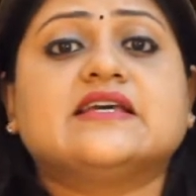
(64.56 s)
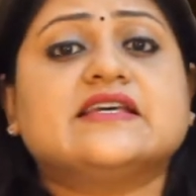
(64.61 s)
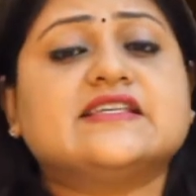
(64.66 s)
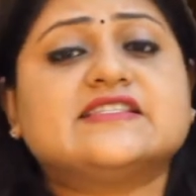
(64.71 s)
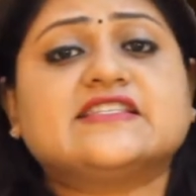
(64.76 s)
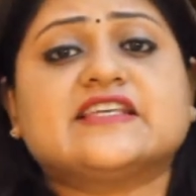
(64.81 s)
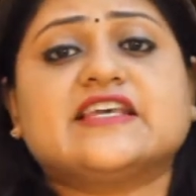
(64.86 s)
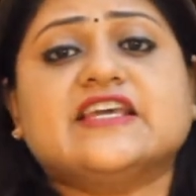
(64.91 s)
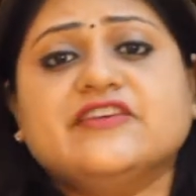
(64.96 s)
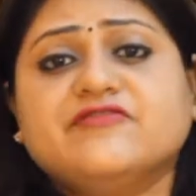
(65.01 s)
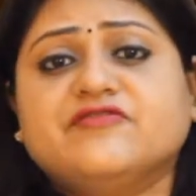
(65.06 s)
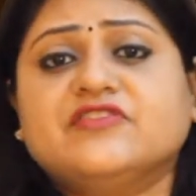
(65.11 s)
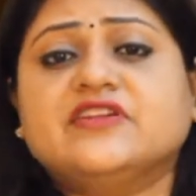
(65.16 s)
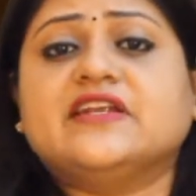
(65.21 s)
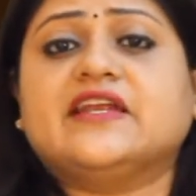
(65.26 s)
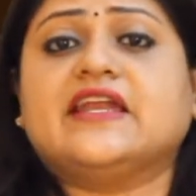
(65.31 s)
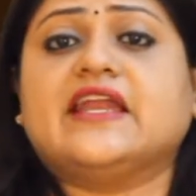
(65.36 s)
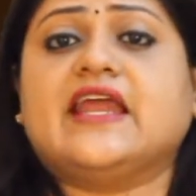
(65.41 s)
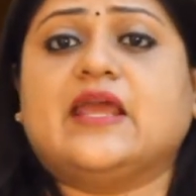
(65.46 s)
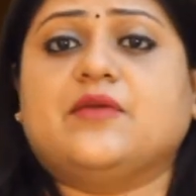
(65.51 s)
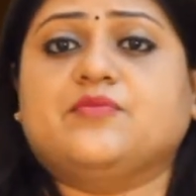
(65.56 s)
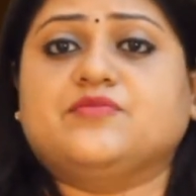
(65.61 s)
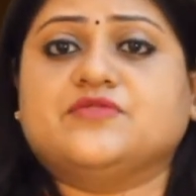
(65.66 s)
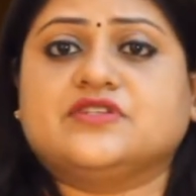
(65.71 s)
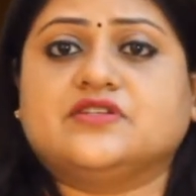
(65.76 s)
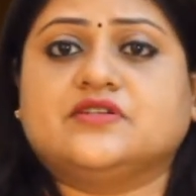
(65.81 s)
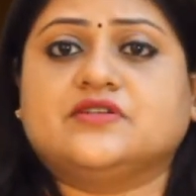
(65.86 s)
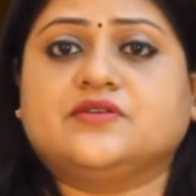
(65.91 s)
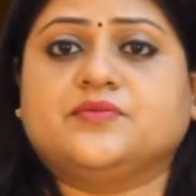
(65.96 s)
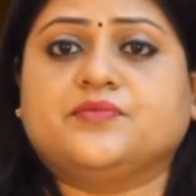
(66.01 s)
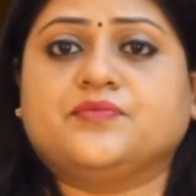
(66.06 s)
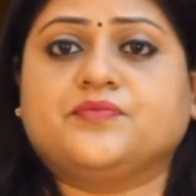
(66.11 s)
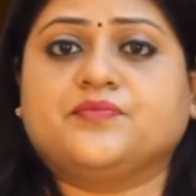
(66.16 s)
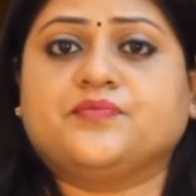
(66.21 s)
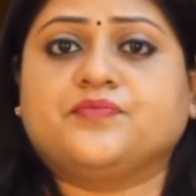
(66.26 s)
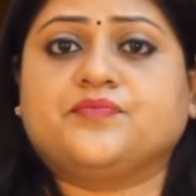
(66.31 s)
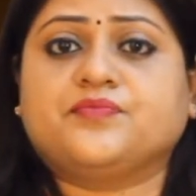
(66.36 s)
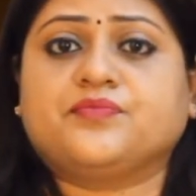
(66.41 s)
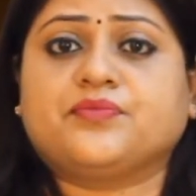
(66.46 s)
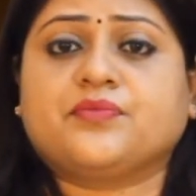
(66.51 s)
is even named.
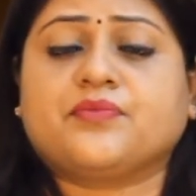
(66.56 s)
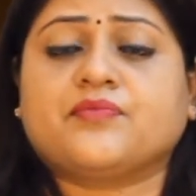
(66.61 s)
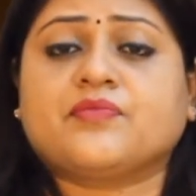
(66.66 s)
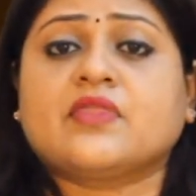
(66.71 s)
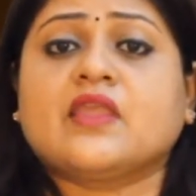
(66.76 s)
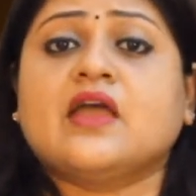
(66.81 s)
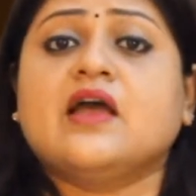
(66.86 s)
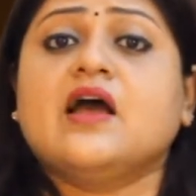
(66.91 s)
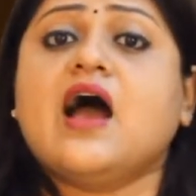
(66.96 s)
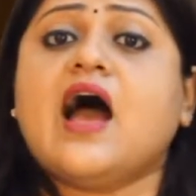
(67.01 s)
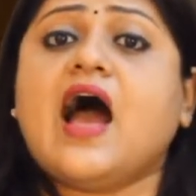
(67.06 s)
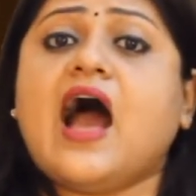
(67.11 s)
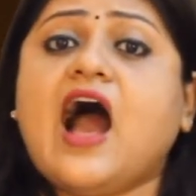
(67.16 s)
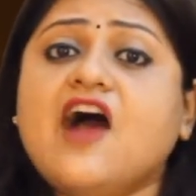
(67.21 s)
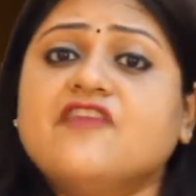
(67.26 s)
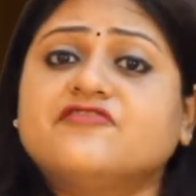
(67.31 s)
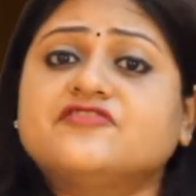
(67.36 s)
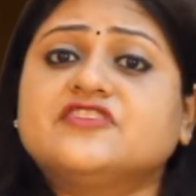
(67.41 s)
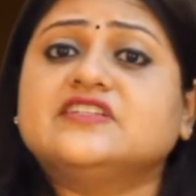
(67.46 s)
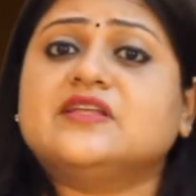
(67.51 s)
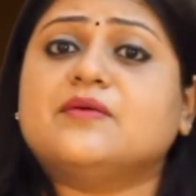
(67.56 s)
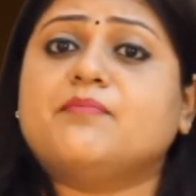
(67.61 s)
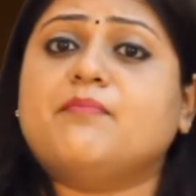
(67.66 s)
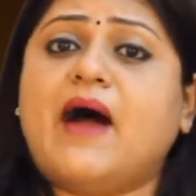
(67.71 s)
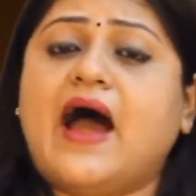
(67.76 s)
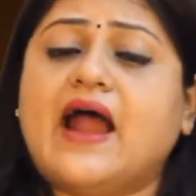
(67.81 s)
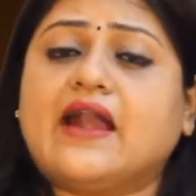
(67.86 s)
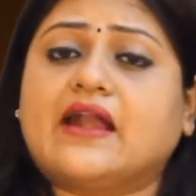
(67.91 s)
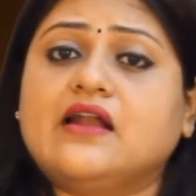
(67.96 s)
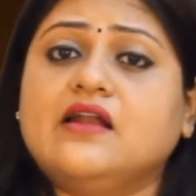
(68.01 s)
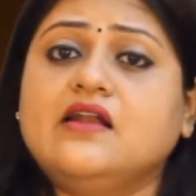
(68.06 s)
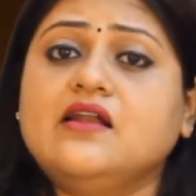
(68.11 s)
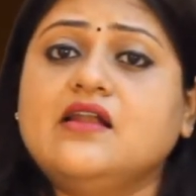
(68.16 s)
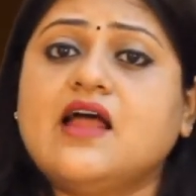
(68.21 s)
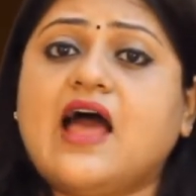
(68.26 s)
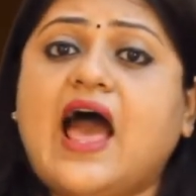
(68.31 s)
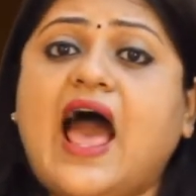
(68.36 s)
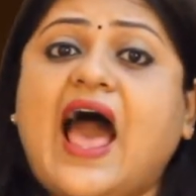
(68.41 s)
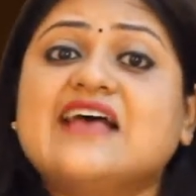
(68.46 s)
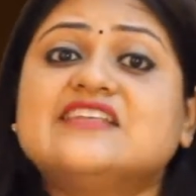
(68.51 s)
After the battle,
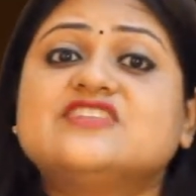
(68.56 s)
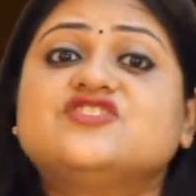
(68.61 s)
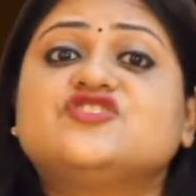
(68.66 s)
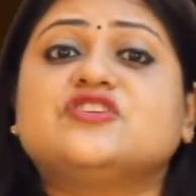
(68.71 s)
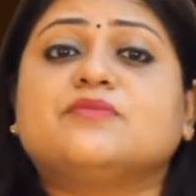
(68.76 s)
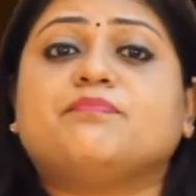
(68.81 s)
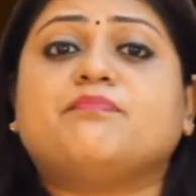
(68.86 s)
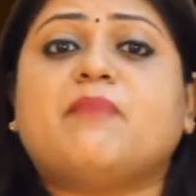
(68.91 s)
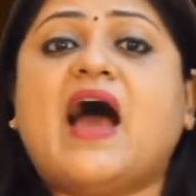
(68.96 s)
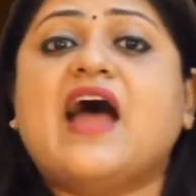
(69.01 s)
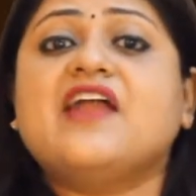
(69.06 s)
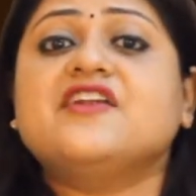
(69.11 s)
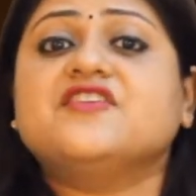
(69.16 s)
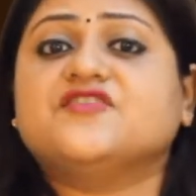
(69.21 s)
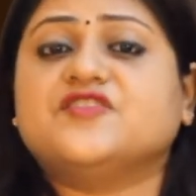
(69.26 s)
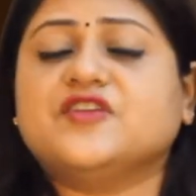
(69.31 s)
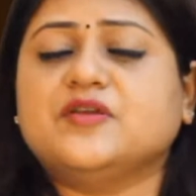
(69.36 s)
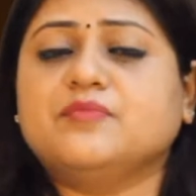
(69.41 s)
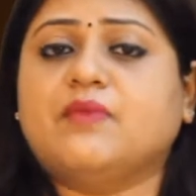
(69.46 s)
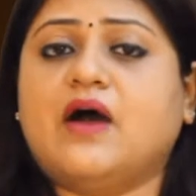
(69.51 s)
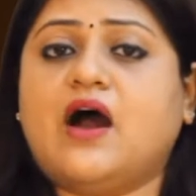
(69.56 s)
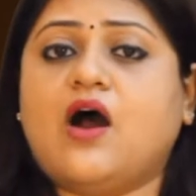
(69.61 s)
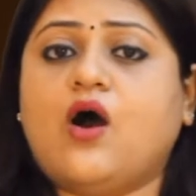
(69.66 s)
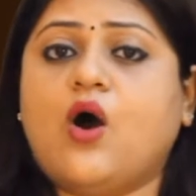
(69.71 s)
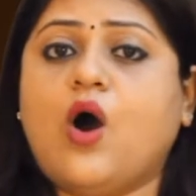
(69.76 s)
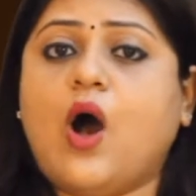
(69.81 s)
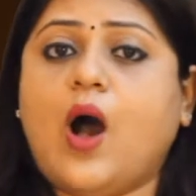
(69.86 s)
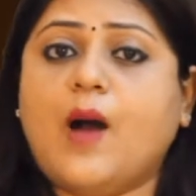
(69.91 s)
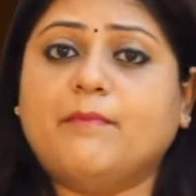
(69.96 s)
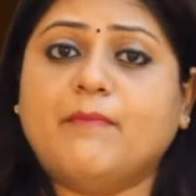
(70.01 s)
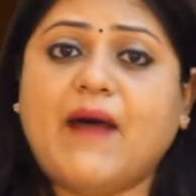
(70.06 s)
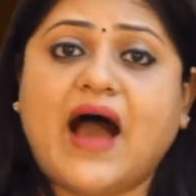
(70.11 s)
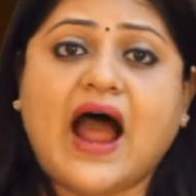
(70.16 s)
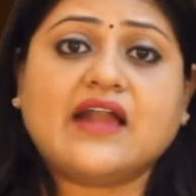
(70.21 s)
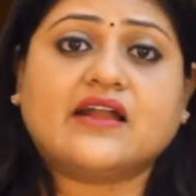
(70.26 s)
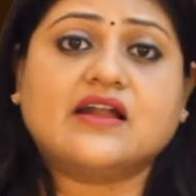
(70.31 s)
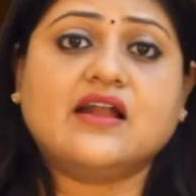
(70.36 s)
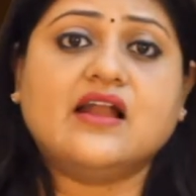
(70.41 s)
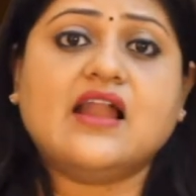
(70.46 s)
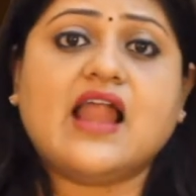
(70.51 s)
as Japan Riba, a
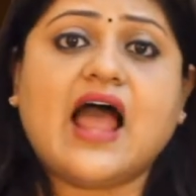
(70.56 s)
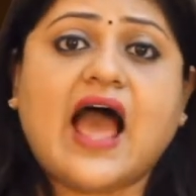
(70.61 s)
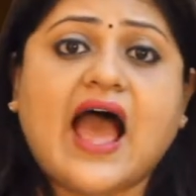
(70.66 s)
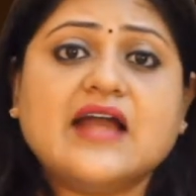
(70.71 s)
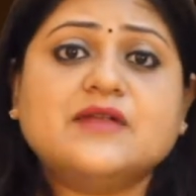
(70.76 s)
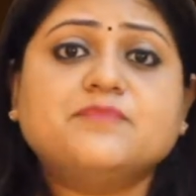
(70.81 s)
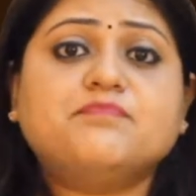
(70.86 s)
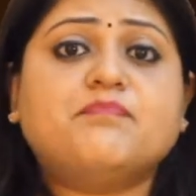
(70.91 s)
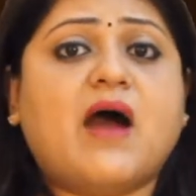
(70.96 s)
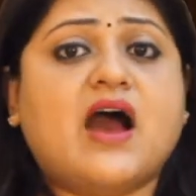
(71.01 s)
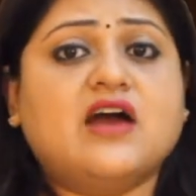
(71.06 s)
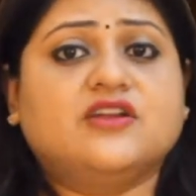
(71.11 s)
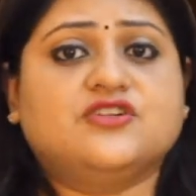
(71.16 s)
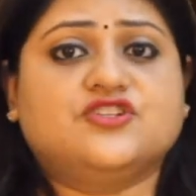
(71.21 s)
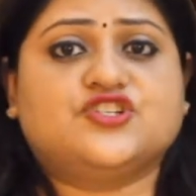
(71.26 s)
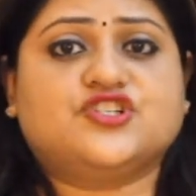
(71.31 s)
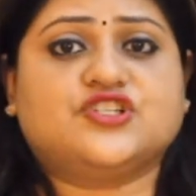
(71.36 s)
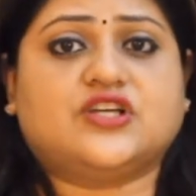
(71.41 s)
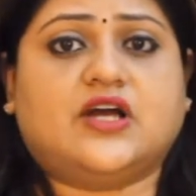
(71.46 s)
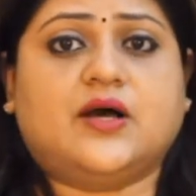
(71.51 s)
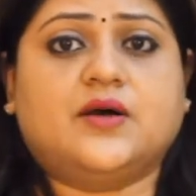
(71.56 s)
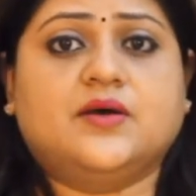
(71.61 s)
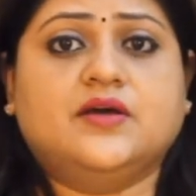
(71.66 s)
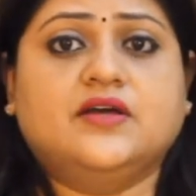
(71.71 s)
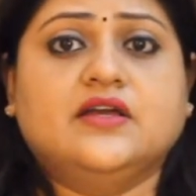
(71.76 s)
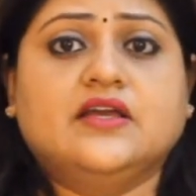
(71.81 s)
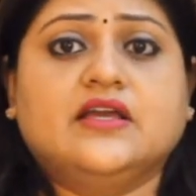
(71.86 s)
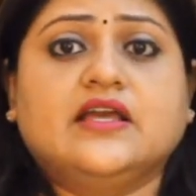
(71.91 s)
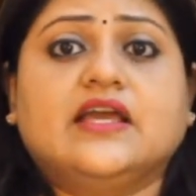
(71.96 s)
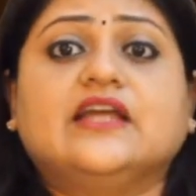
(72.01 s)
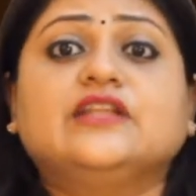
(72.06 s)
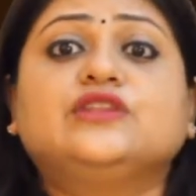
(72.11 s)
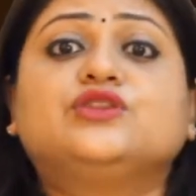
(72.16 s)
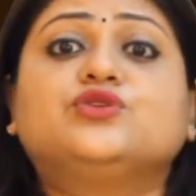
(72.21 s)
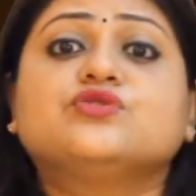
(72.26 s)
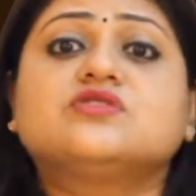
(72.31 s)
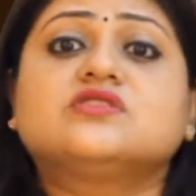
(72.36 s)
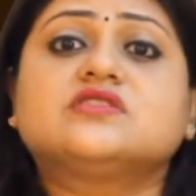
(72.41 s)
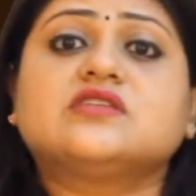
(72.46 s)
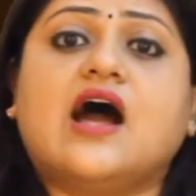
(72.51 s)
battle at Pansha in
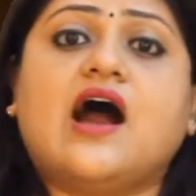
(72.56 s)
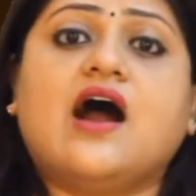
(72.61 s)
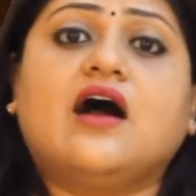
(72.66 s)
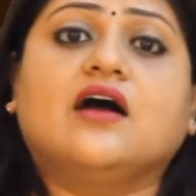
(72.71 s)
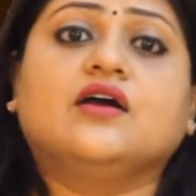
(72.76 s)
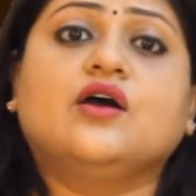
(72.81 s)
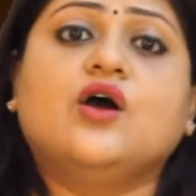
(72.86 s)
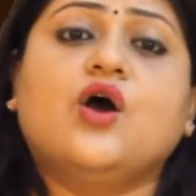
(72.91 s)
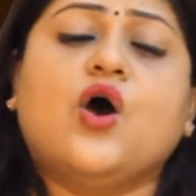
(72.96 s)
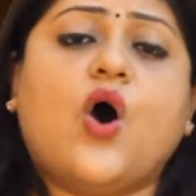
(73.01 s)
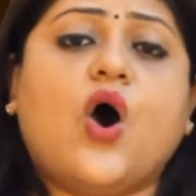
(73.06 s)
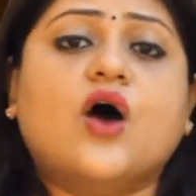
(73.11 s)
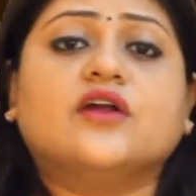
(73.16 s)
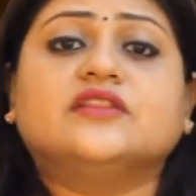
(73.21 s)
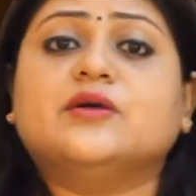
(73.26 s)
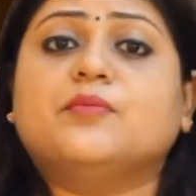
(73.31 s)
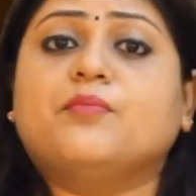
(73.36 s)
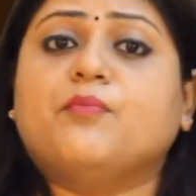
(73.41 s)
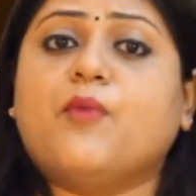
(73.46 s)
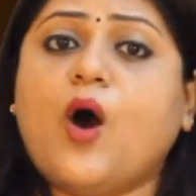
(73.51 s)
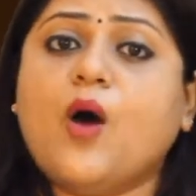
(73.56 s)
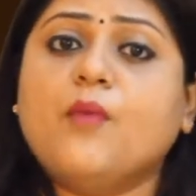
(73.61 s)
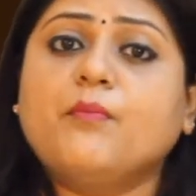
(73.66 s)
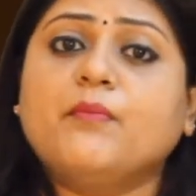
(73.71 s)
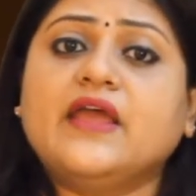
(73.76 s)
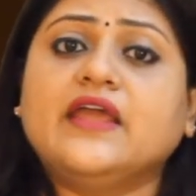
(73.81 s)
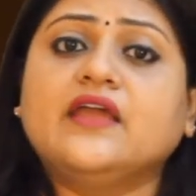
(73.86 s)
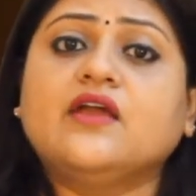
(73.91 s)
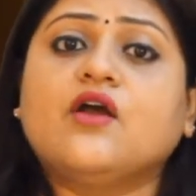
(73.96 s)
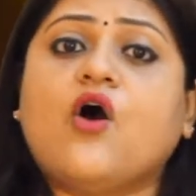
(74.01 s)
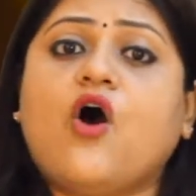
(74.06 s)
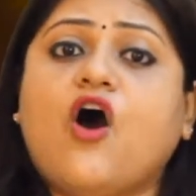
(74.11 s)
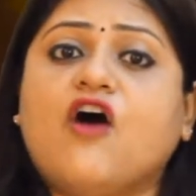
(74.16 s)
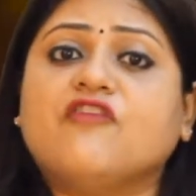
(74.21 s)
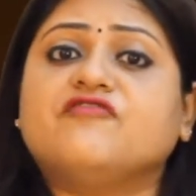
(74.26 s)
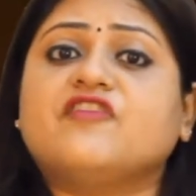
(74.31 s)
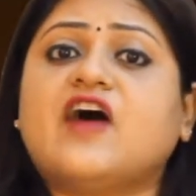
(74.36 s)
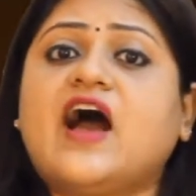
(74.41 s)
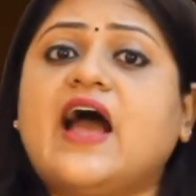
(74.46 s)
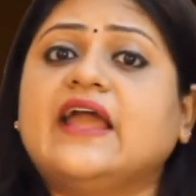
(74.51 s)
Tucson on the bombing of
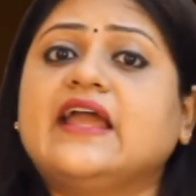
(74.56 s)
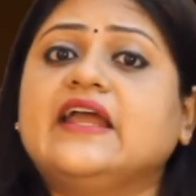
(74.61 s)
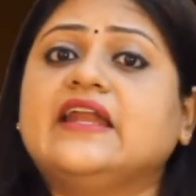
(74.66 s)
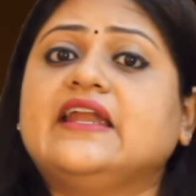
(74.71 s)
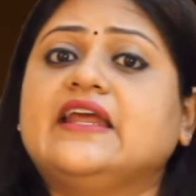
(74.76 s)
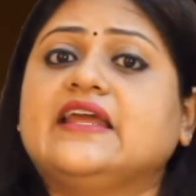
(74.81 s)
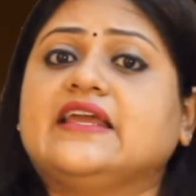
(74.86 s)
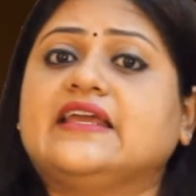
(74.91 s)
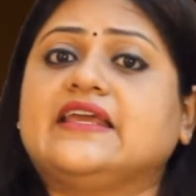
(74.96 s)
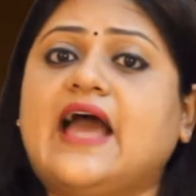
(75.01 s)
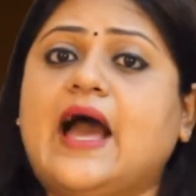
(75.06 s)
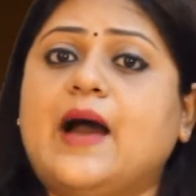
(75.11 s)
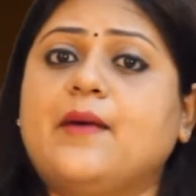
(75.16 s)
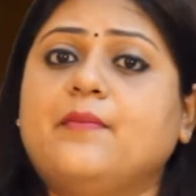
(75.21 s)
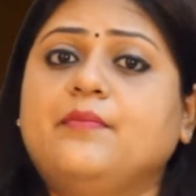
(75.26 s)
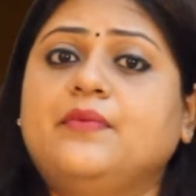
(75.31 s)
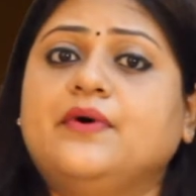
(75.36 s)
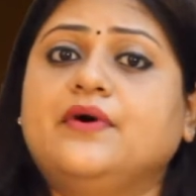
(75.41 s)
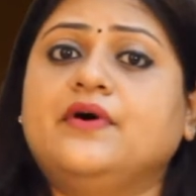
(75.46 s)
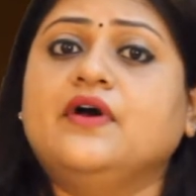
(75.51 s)
INA camp